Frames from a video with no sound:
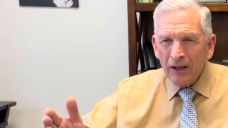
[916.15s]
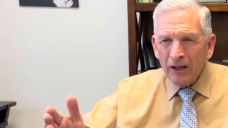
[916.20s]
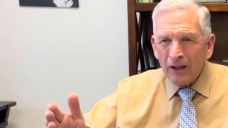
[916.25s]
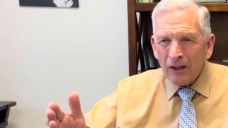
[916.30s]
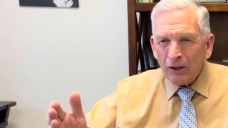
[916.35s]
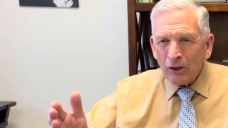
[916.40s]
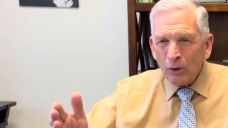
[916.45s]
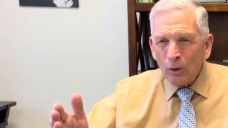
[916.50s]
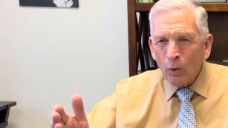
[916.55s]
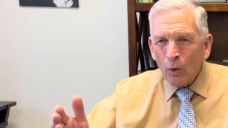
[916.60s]

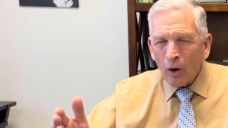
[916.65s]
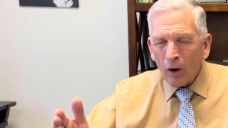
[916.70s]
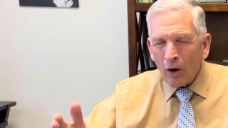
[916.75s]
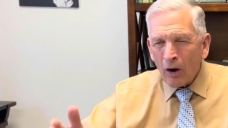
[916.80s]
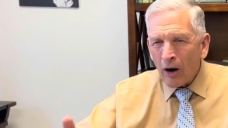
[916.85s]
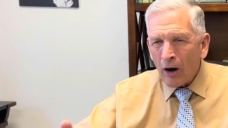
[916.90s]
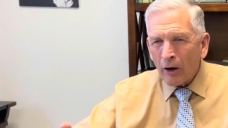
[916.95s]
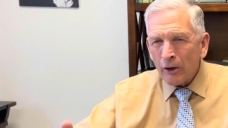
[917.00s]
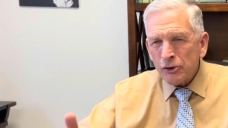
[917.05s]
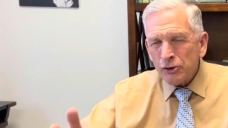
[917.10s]
You were
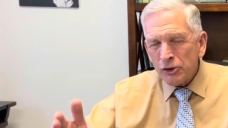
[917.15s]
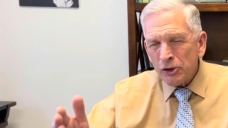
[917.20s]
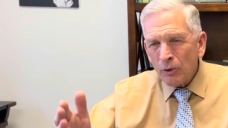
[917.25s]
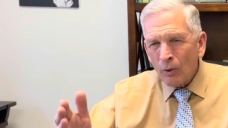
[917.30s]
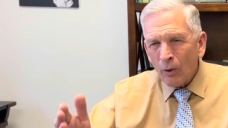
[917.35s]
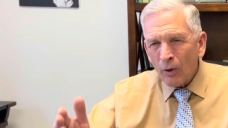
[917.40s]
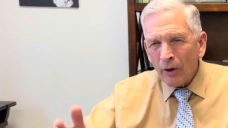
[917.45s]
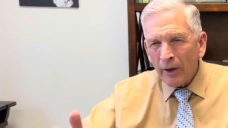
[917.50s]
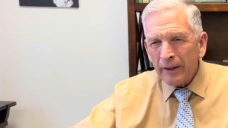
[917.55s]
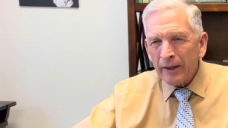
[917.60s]
harsh, you
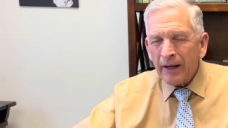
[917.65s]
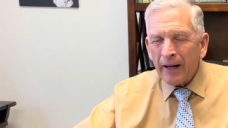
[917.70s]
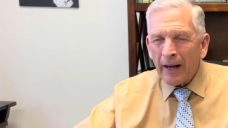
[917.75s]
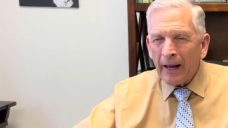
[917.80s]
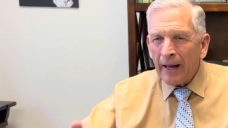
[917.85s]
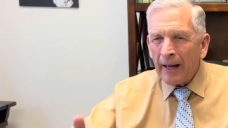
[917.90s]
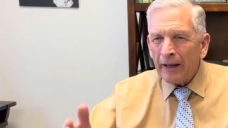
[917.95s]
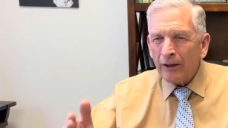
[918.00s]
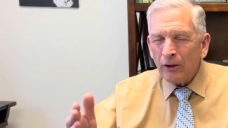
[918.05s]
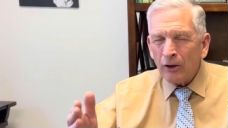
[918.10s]
were
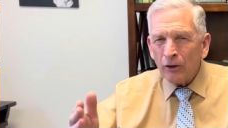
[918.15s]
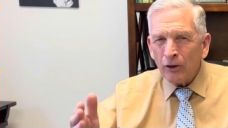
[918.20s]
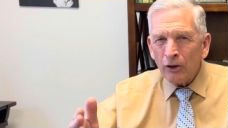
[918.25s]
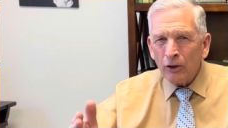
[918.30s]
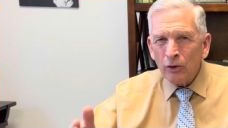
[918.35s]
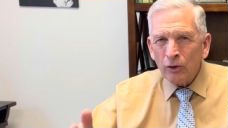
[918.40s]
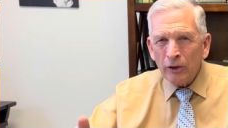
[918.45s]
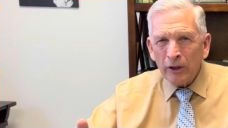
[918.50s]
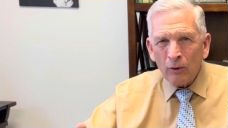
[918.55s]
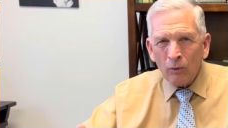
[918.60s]
unkind, or
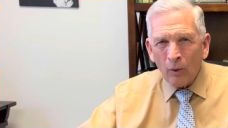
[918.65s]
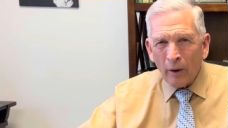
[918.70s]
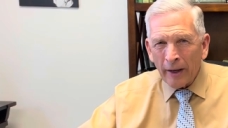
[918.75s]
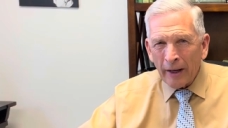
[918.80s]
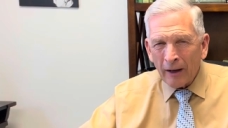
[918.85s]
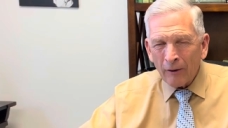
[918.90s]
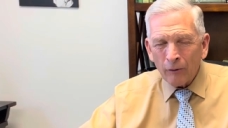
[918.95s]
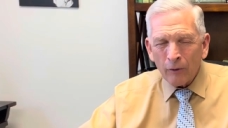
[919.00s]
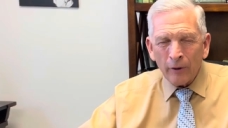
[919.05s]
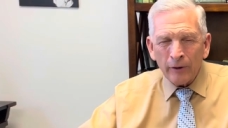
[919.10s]
you did
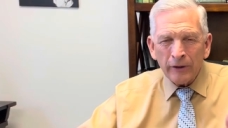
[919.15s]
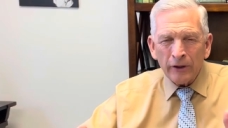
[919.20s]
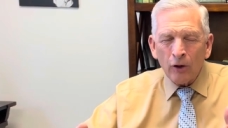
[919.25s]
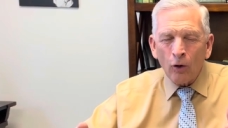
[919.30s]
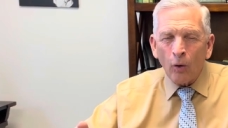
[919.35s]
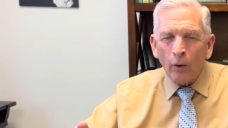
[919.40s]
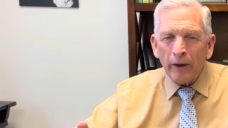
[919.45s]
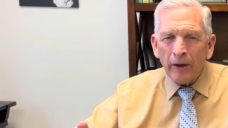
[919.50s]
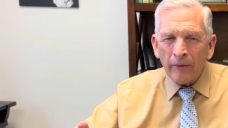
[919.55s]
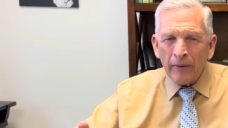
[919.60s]
whatever, and
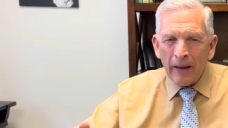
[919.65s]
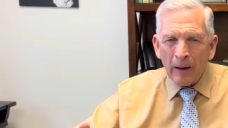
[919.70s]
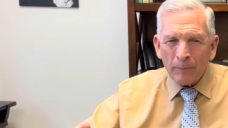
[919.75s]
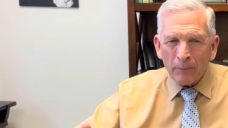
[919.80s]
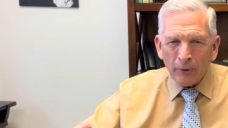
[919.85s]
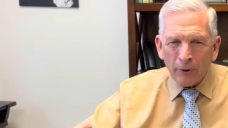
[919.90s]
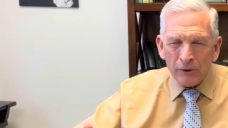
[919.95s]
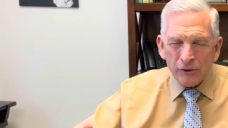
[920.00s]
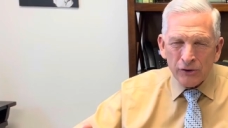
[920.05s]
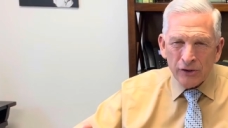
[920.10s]
going to that
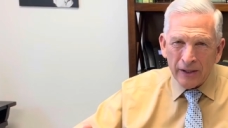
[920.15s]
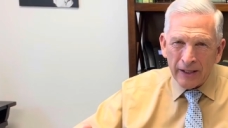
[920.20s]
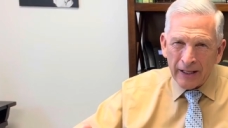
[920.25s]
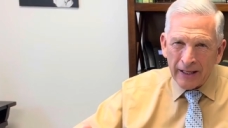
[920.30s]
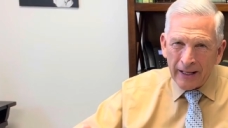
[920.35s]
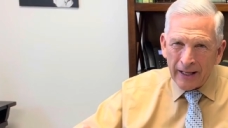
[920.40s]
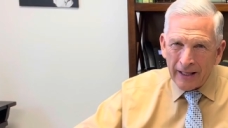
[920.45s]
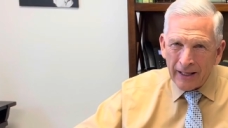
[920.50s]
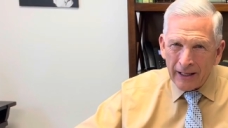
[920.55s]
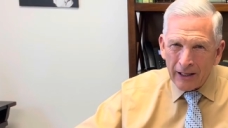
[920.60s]
person,
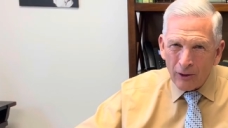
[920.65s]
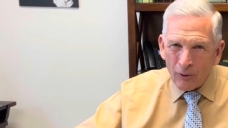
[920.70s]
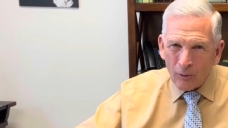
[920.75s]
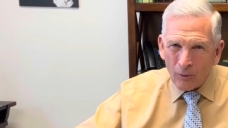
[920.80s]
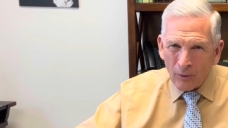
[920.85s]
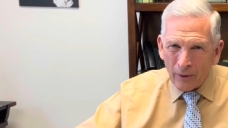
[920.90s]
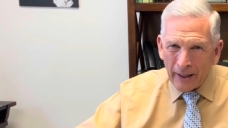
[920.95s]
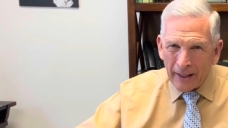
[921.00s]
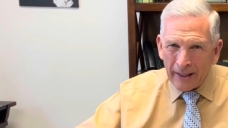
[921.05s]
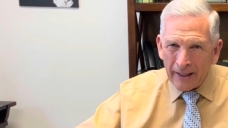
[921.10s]
getting it
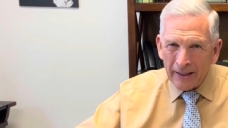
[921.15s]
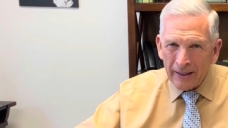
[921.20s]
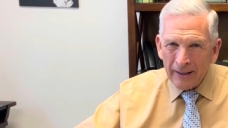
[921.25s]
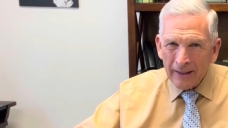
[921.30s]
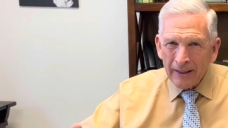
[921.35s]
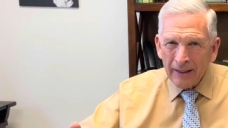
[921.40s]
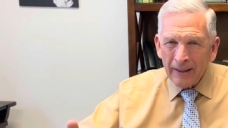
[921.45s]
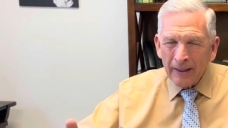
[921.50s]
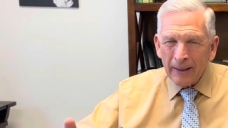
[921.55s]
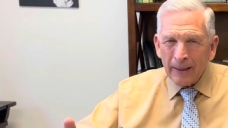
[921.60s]
right
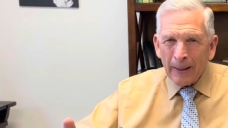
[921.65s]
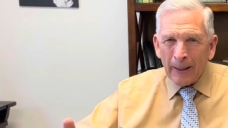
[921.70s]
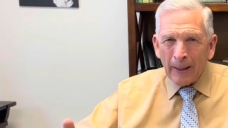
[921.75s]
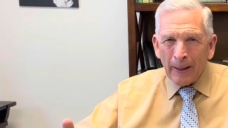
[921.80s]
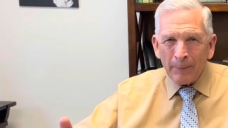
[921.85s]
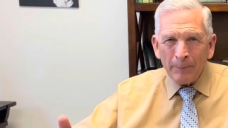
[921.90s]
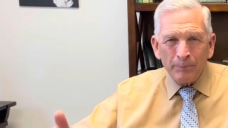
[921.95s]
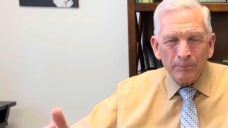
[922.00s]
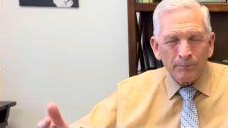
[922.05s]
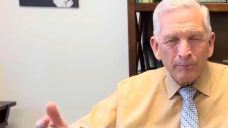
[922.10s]

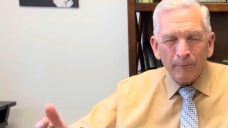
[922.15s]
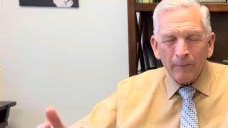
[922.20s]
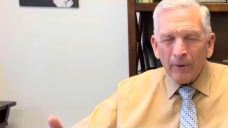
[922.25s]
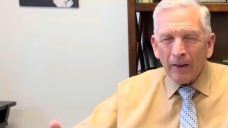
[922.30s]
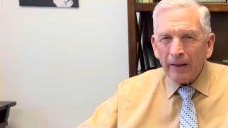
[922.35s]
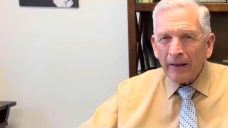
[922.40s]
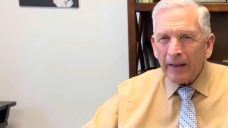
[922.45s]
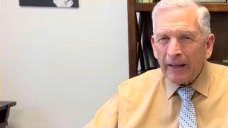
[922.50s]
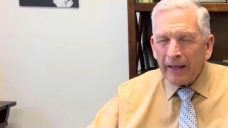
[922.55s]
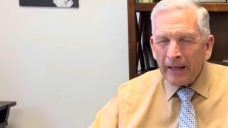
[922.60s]
um,
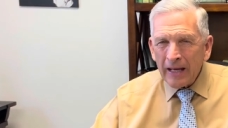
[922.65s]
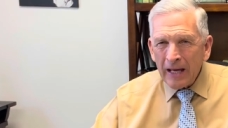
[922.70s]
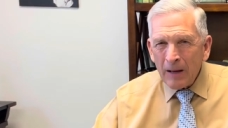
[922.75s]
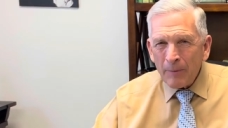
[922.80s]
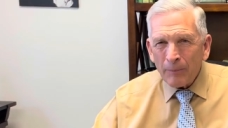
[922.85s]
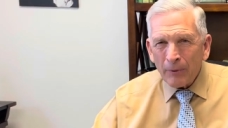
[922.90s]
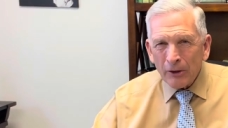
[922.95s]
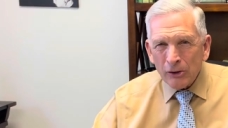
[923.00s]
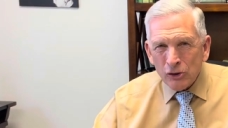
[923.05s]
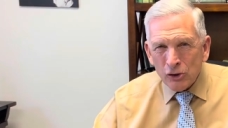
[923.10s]

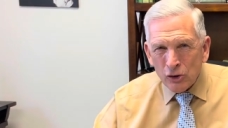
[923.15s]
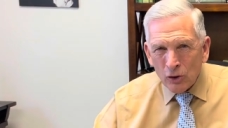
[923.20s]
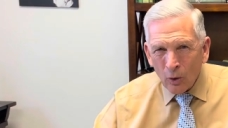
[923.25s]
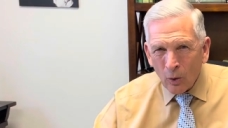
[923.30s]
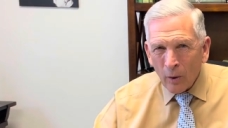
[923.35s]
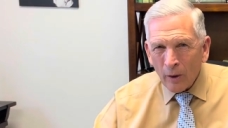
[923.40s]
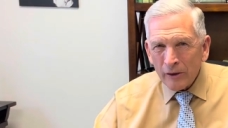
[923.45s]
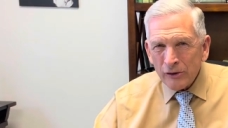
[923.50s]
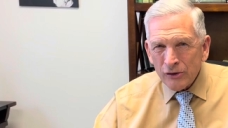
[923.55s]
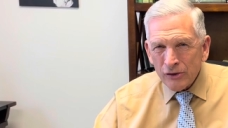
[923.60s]
keep a
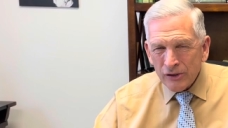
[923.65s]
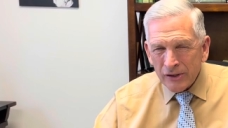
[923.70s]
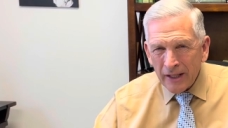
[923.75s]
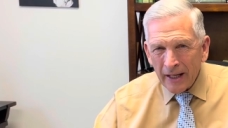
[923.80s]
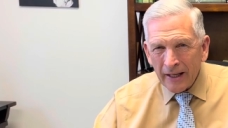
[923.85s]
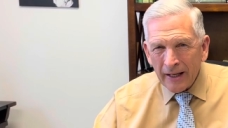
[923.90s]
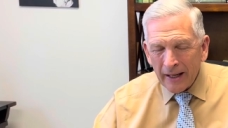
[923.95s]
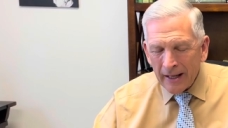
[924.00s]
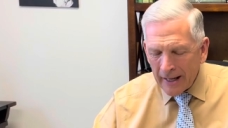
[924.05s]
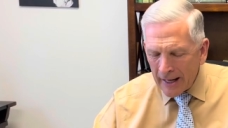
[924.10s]
short
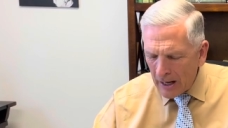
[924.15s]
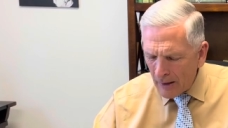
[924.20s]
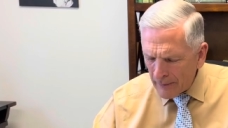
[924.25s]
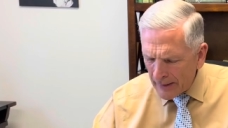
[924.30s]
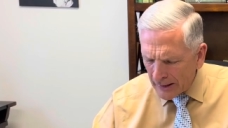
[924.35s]
sin account.